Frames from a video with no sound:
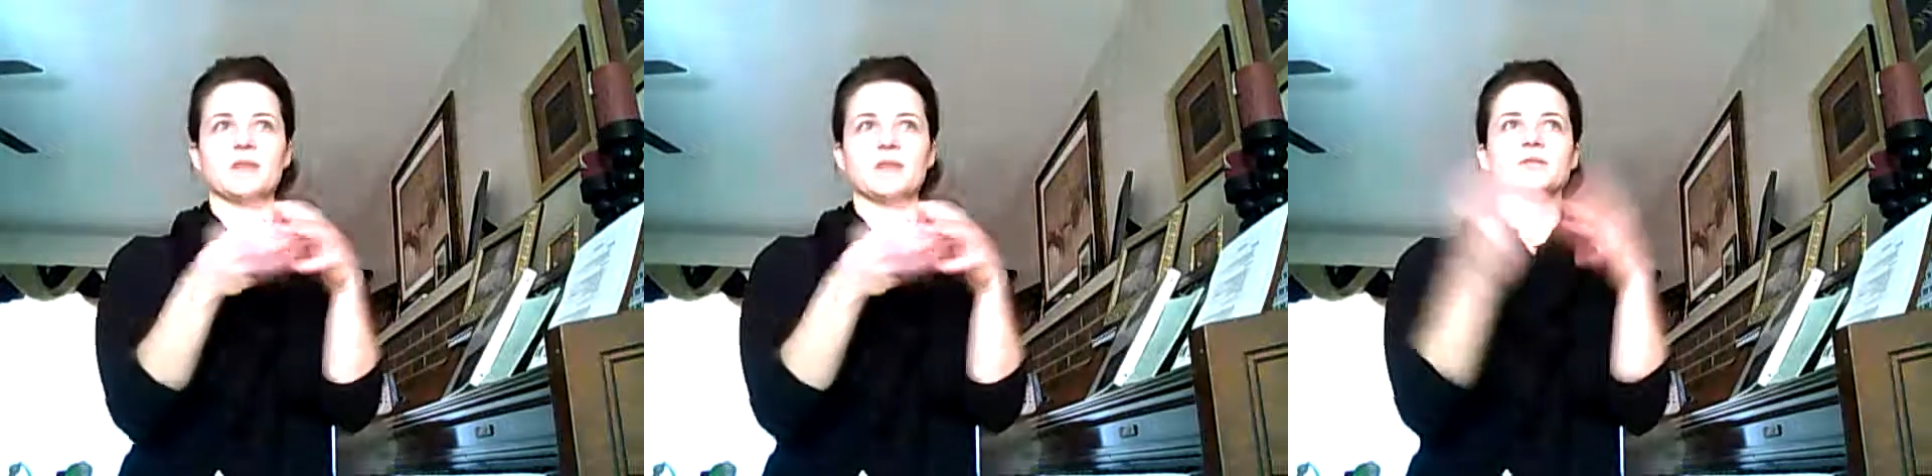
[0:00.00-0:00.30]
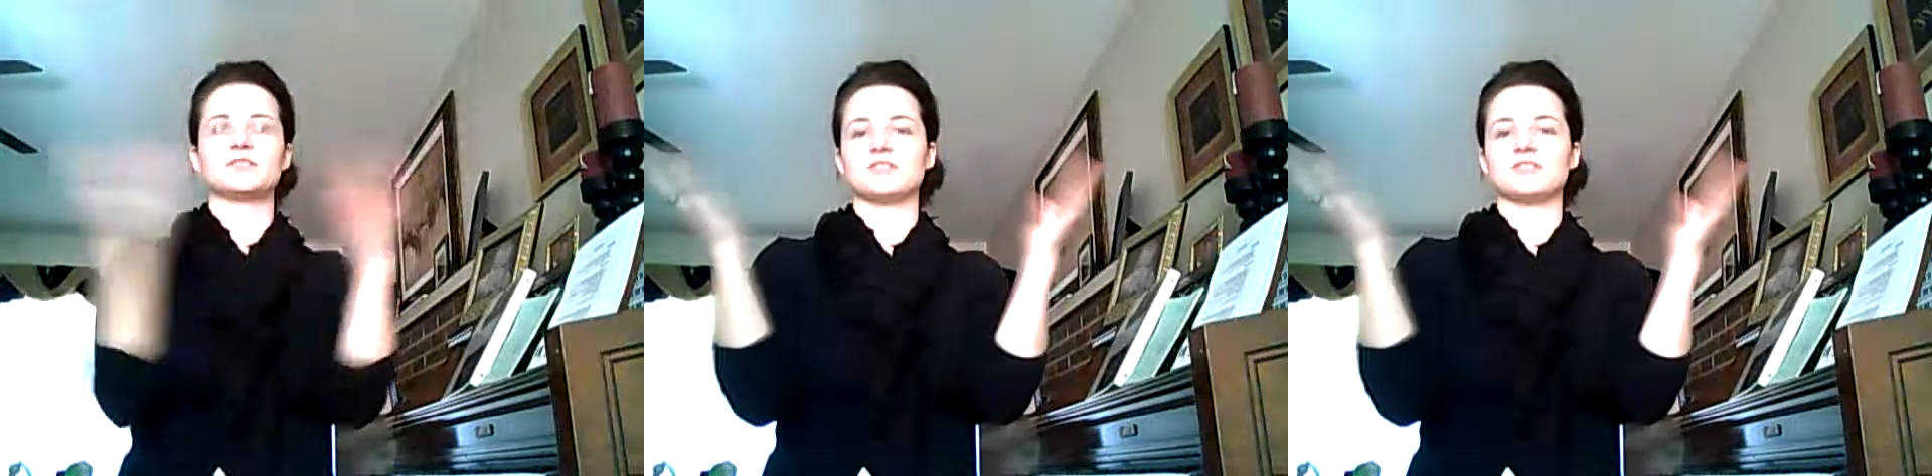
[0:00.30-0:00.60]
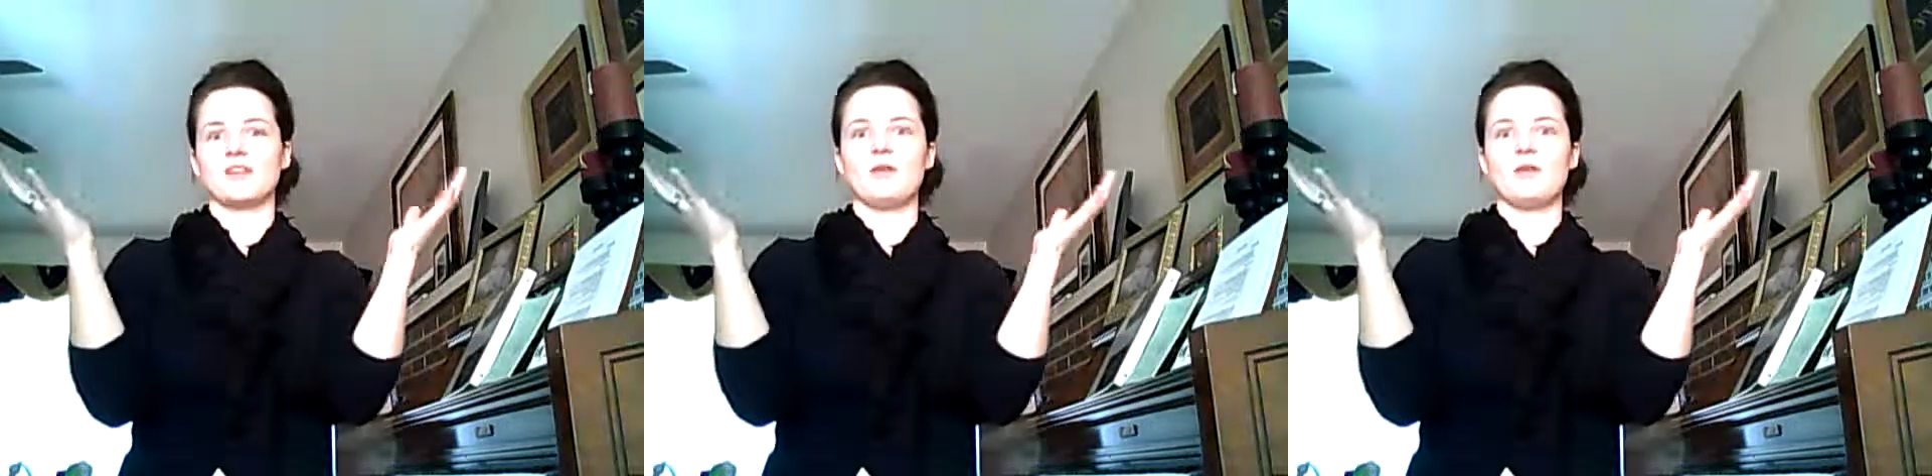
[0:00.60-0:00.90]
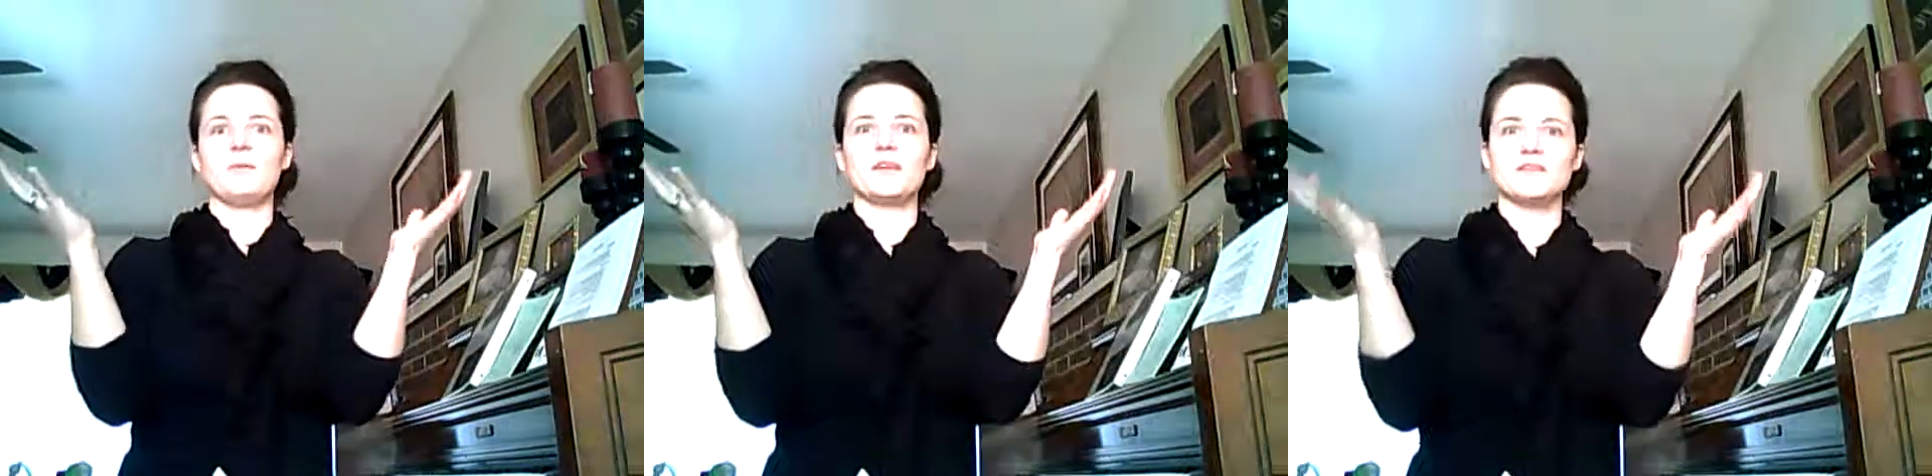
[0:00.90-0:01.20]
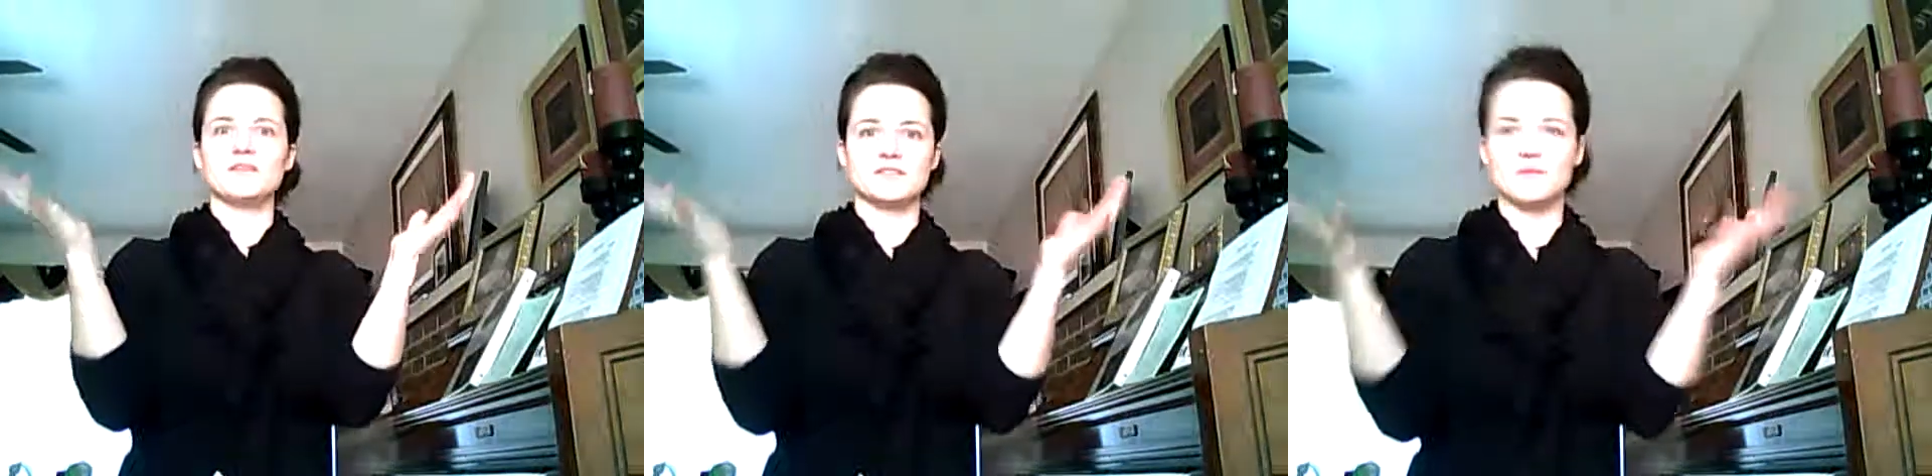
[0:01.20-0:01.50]
I was just like, oh my
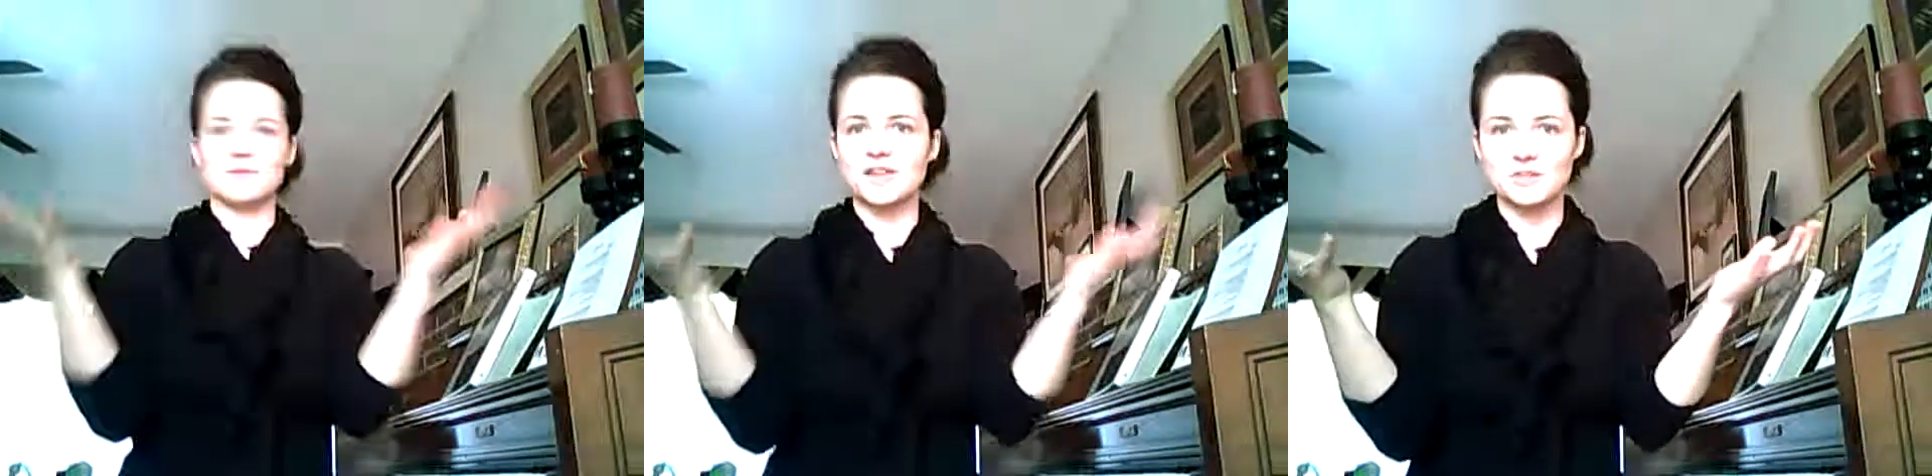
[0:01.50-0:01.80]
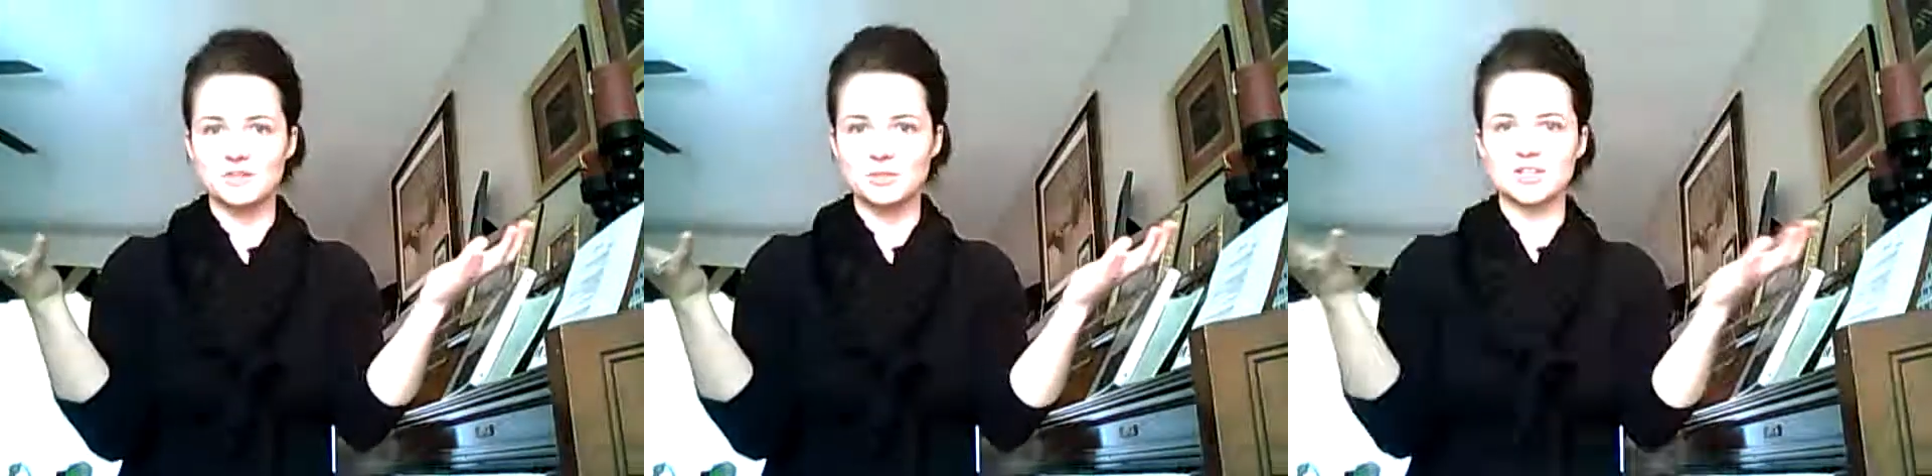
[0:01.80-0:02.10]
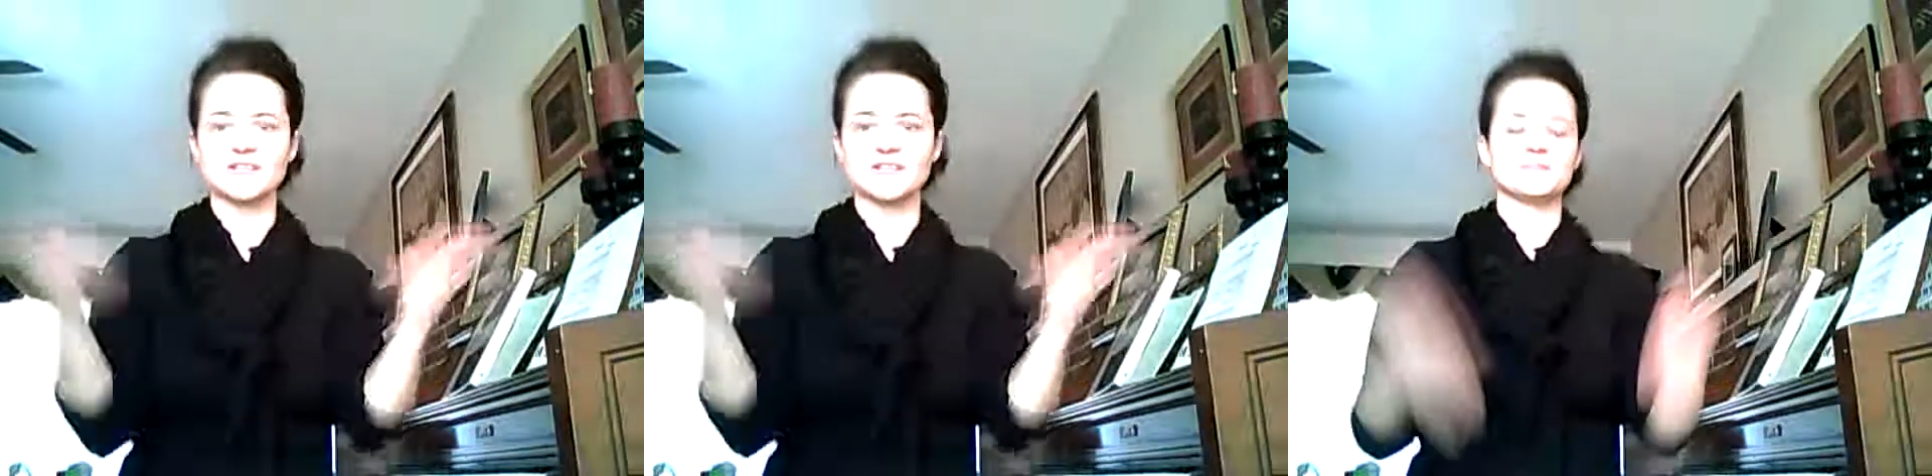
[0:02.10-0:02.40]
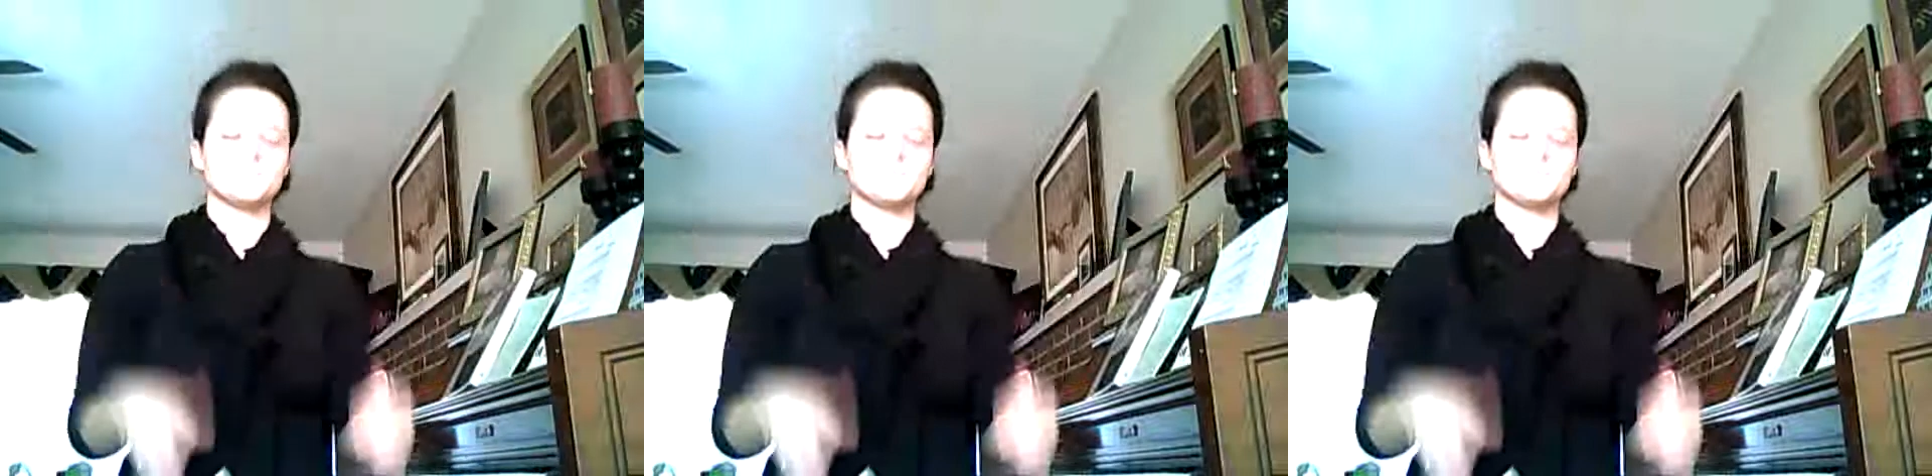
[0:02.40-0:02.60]
goodness, it makes so much sense.